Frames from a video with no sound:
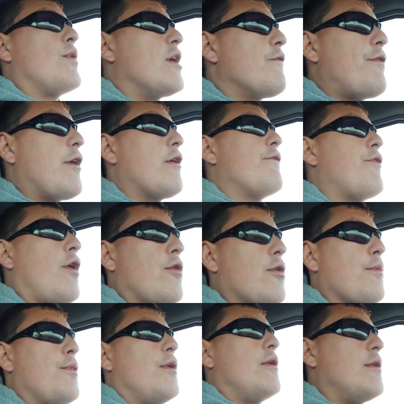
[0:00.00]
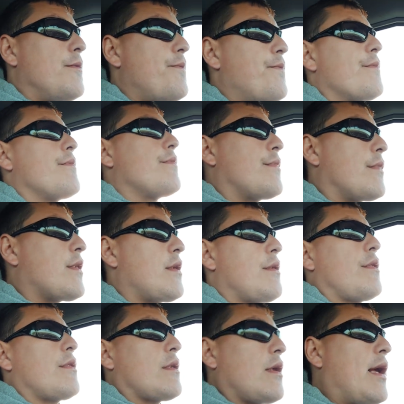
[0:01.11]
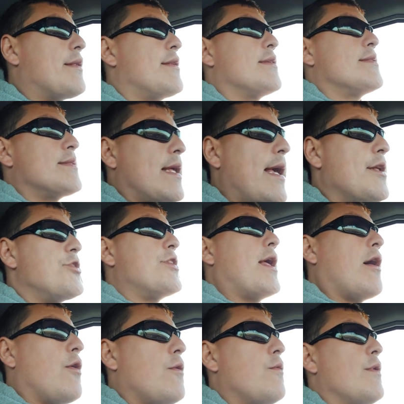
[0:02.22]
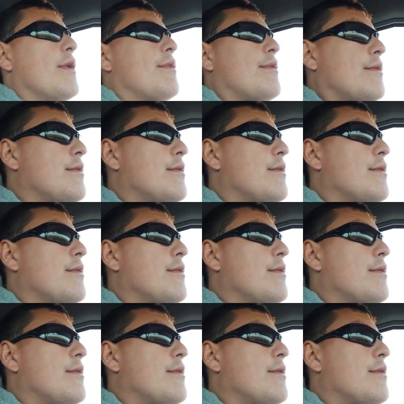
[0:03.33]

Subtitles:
very vulnerable at this stage now with